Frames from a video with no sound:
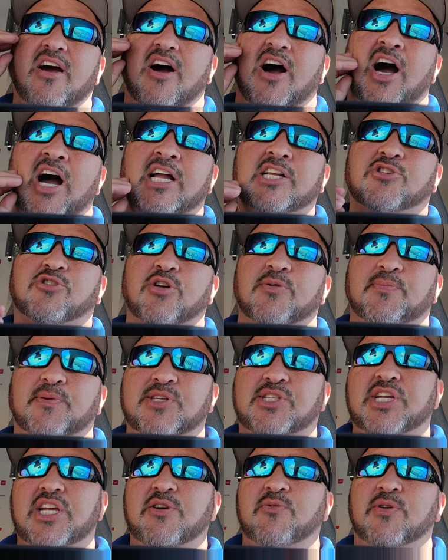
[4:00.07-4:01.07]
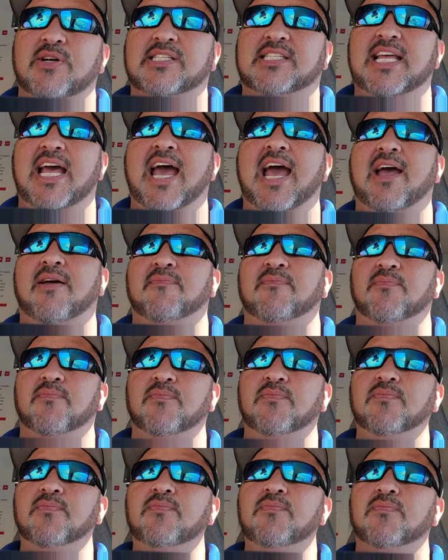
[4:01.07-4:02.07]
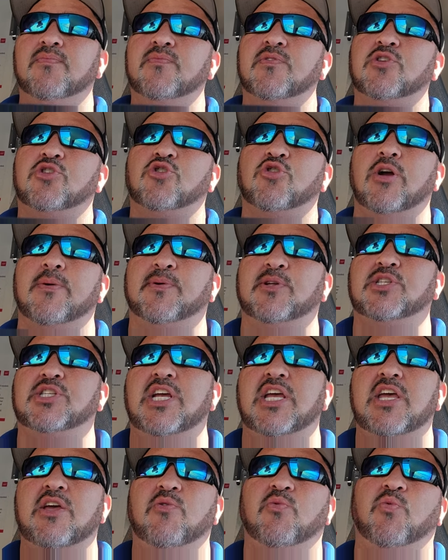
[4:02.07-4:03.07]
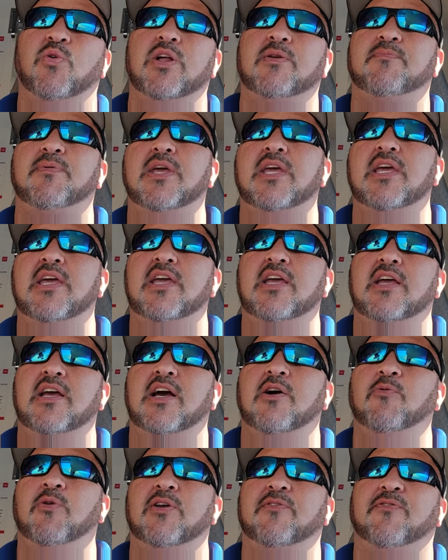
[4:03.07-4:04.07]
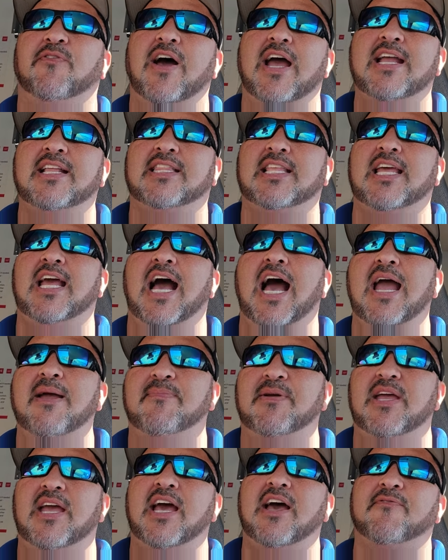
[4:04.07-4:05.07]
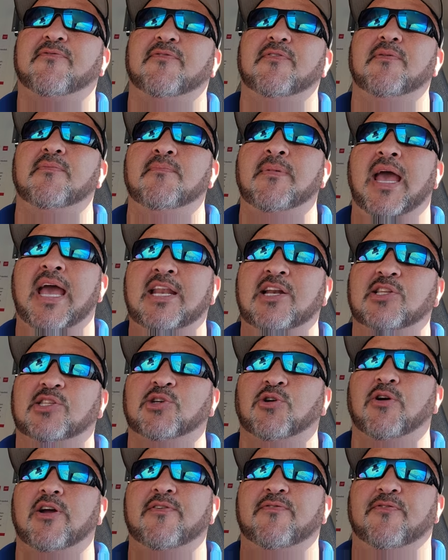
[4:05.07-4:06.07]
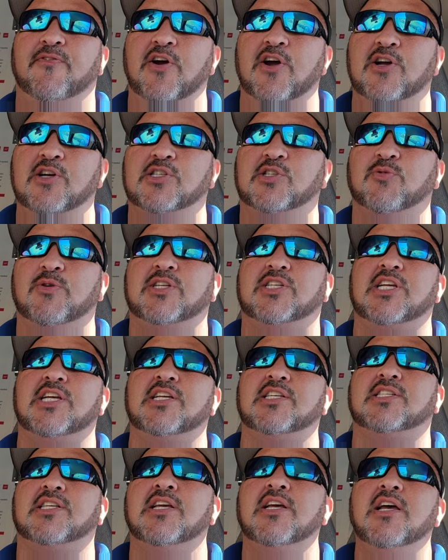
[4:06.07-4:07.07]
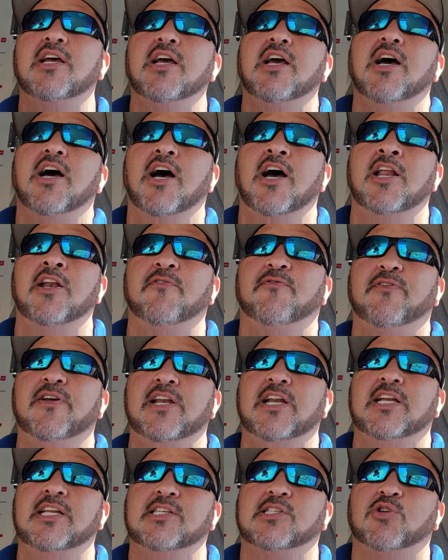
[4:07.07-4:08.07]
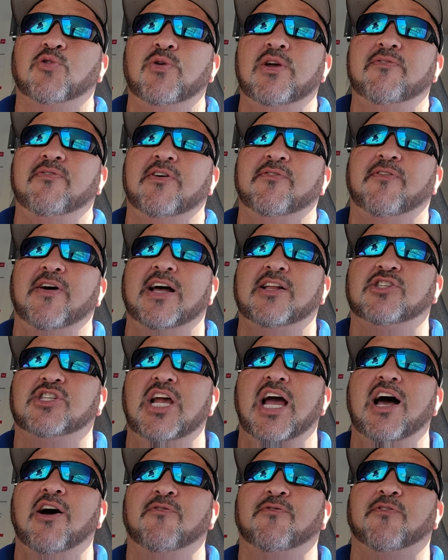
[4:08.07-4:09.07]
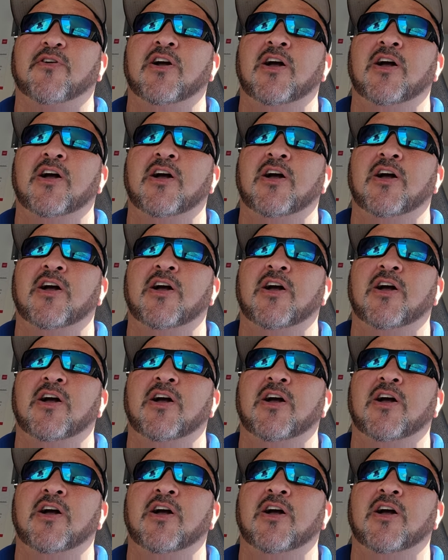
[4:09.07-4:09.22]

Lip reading: on Triple G was that Triple G would fight the IBF mandatory first, which is undefeated Esquiva Falchao